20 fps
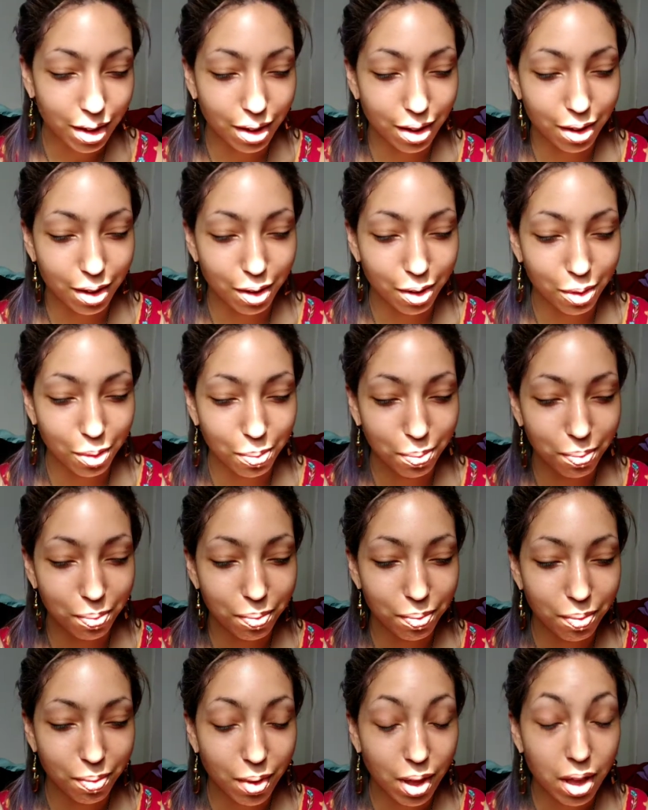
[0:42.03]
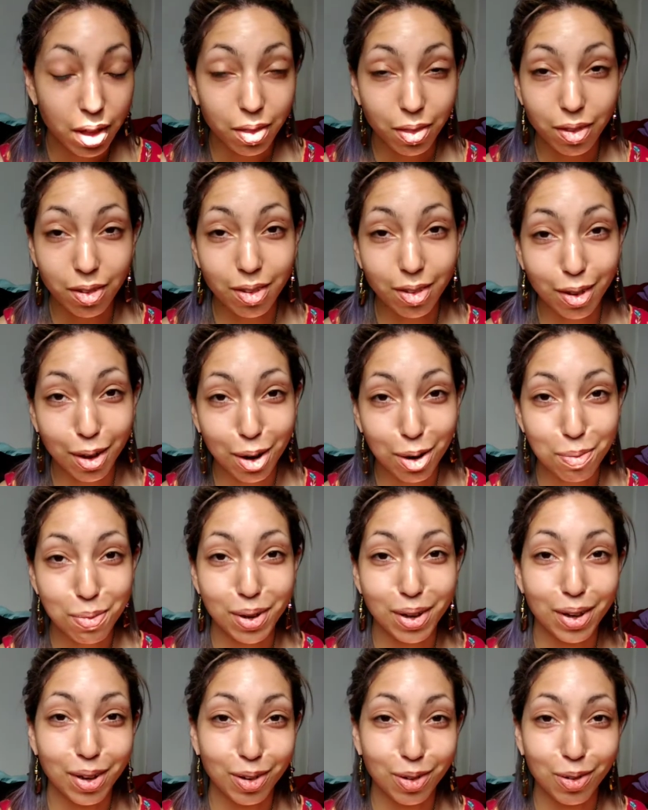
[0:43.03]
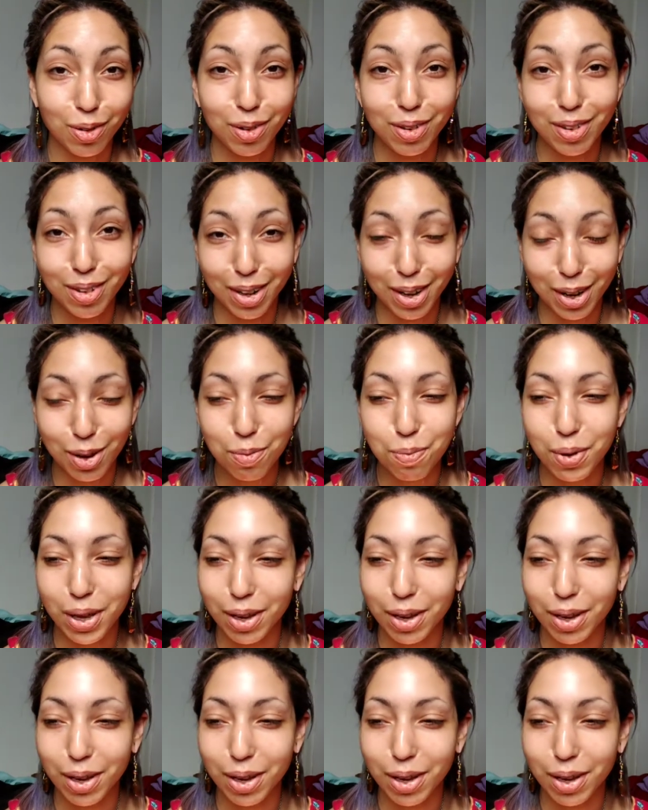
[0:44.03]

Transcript: Um, this is going to be interesting